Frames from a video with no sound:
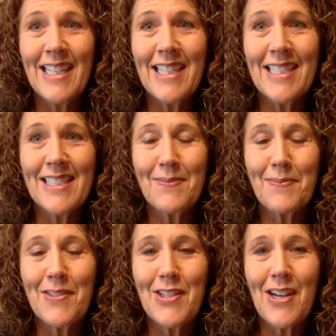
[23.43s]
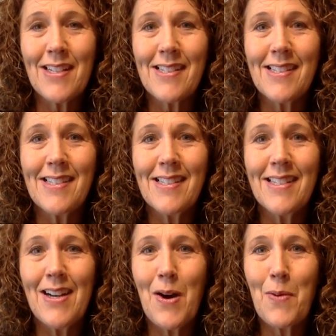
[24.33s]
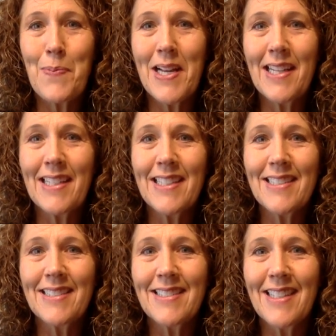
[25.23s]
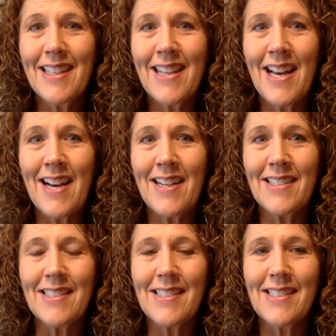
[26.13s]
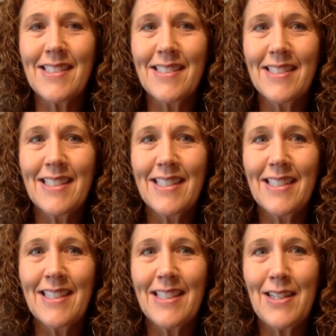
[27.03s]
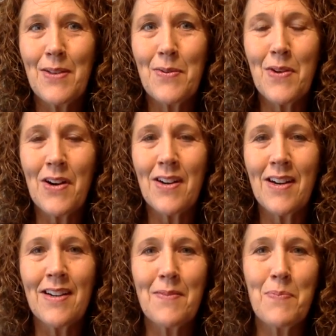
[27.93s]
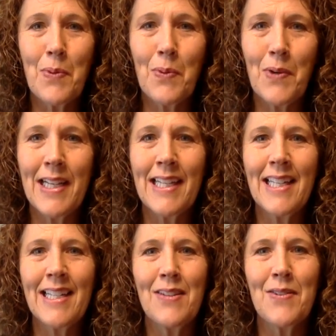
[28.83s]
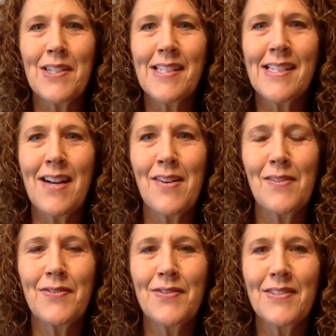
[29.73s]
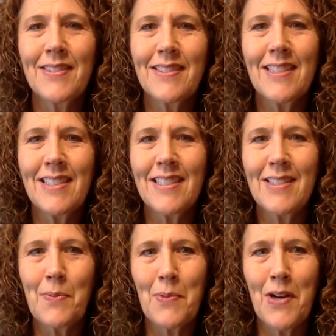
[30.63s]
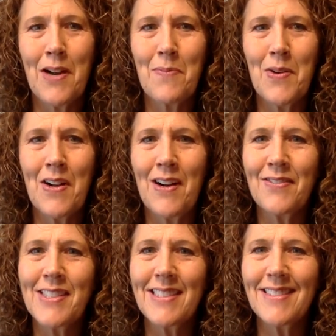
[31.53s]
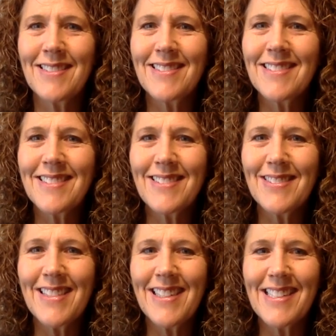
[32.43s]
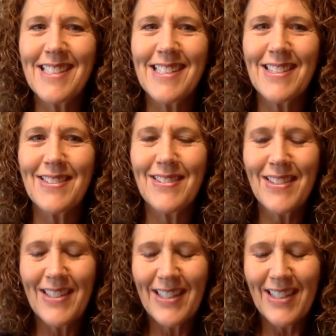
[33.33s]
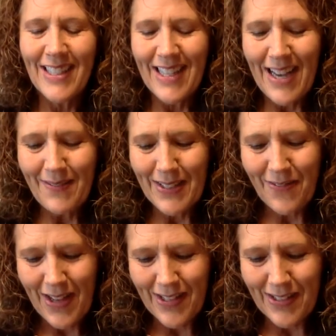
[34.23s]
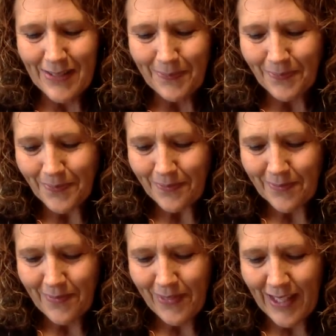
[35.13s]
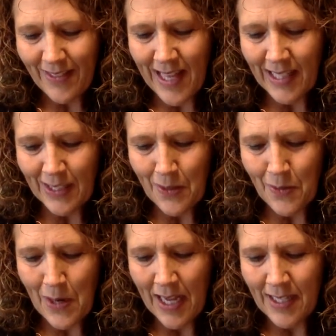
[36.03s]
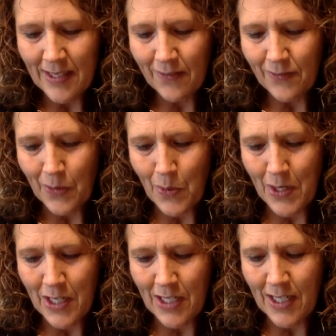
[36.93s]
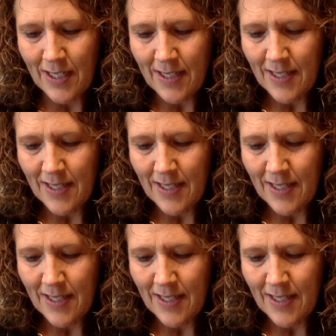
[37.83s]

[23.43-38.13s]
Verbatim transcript: um, just hoping that you are bringing yourself to prayer more often. So, Heavenly Father, thank you for